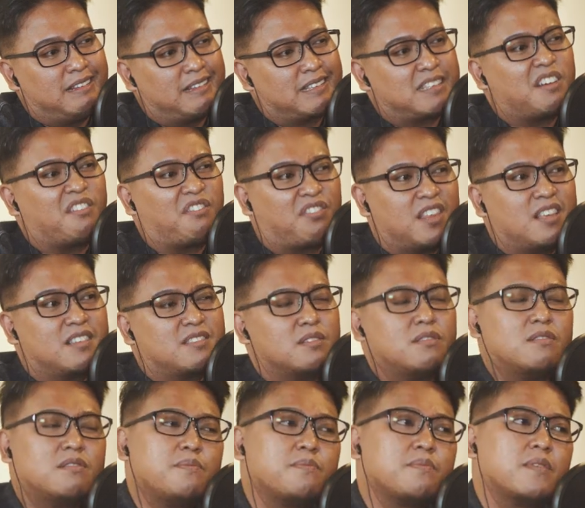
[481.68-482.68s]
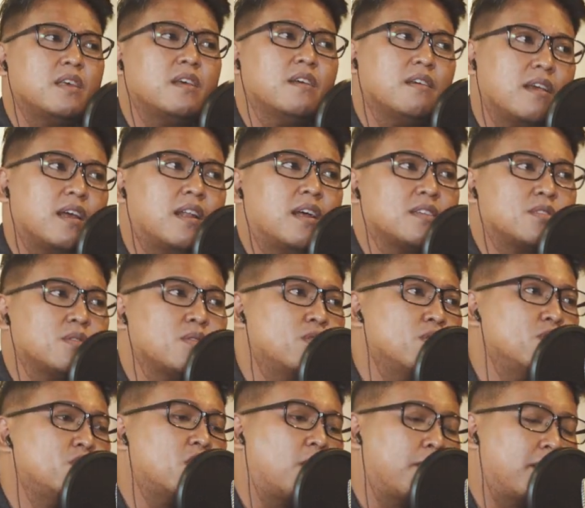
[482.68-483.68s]
this kind of thing. So yeah lah, so
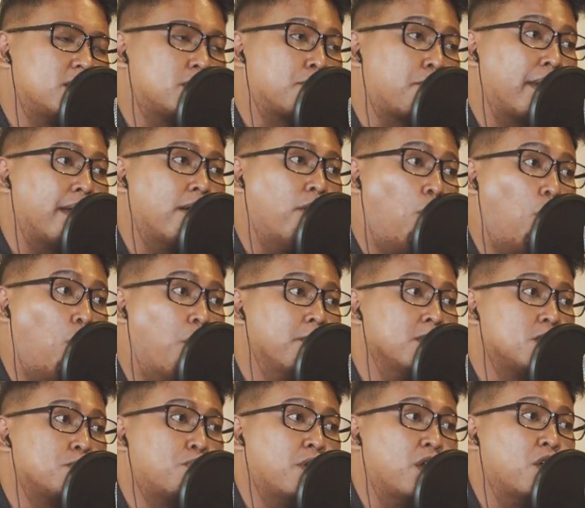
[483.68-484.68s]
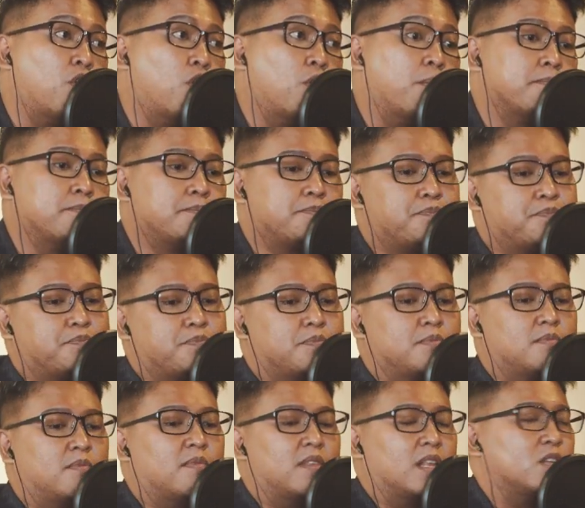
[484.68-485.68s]
good job, ah, Spring Home, Spring Home.
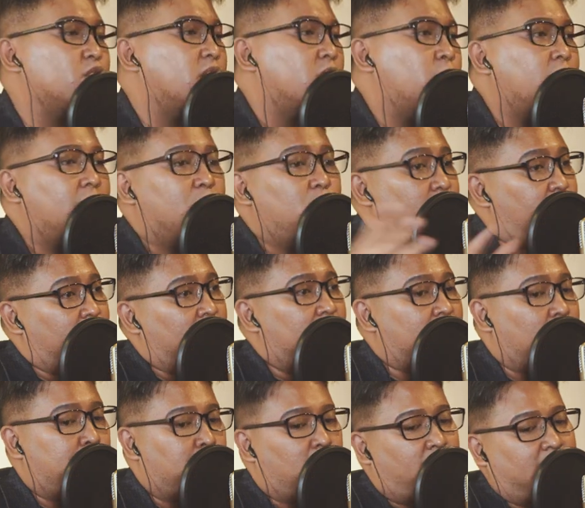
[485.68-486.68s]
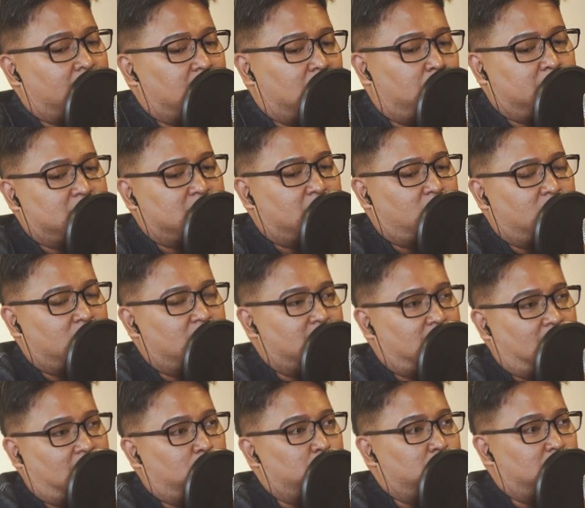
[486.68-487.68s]
So anyway, I don't have any tapau item except for this
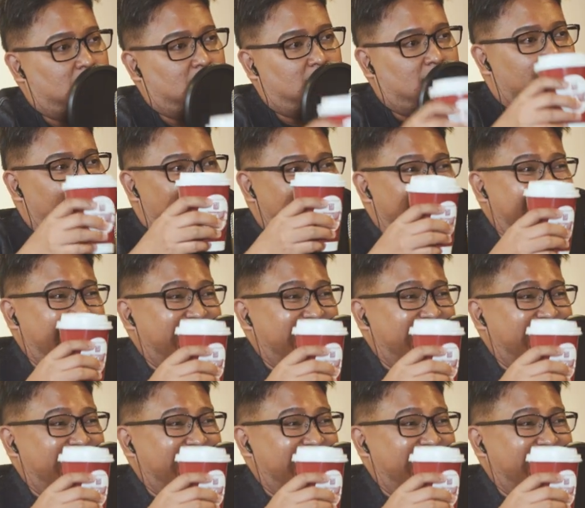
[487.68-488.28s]
Yakun tea.